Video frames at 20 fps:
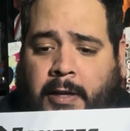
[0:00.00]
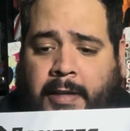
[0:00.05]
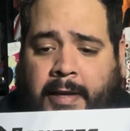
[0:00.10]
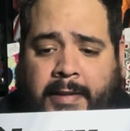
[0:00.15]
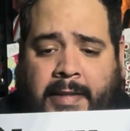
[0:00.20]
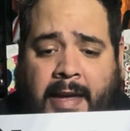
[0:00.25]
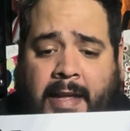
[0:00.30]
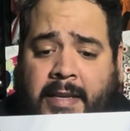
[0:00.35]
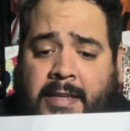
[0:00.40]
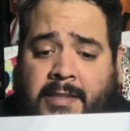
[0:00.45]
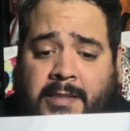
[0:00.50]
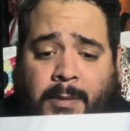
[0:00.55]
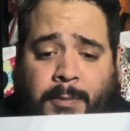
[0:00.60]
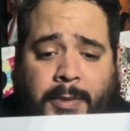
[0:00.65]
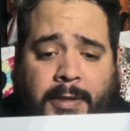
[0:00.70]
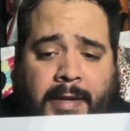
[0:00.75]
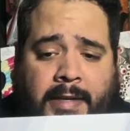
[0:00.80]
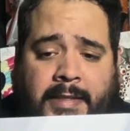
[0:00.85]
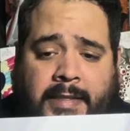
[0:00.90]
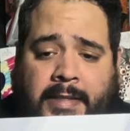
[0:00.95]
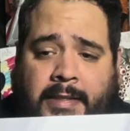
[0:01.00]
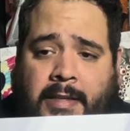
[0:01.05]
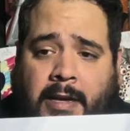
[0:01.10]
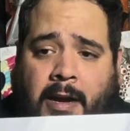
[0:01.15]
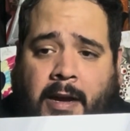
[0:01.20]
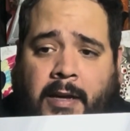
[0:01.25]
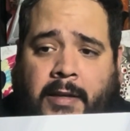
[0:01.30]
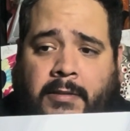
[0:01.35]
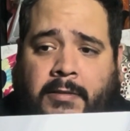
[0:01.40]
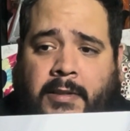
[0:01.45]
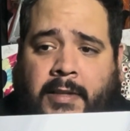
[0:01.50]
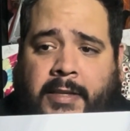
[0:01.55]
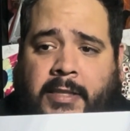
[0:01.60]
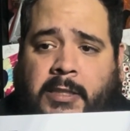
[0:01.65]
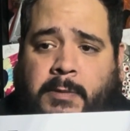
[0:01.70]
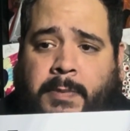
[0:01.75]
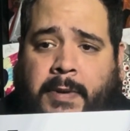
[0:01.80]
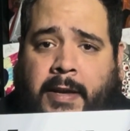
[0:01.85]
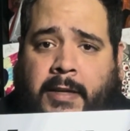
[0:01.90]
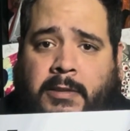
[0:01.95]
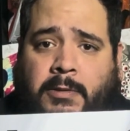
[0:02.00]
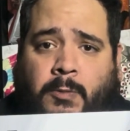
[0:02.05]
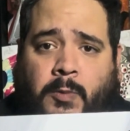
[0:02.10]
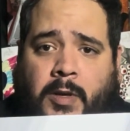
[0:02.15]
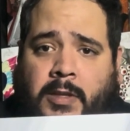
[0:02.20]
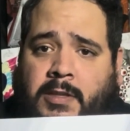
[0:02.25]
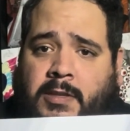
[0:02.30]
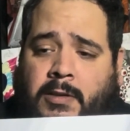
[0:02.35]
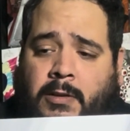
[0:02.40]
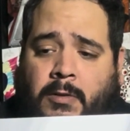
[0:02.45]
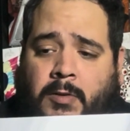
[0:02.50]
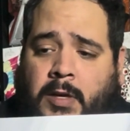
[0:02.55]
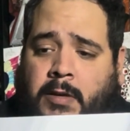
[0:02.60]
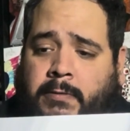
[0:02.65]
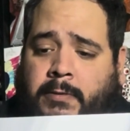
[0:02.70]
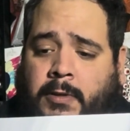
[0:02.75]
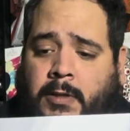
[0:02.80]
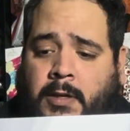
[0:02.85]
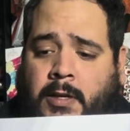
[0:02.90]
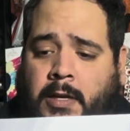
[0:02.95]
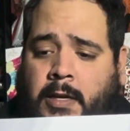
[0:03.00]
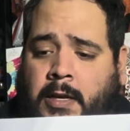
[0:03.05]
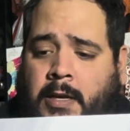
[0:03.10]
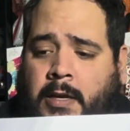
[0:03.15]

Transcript: Like, that is something I did not expect whatsoever.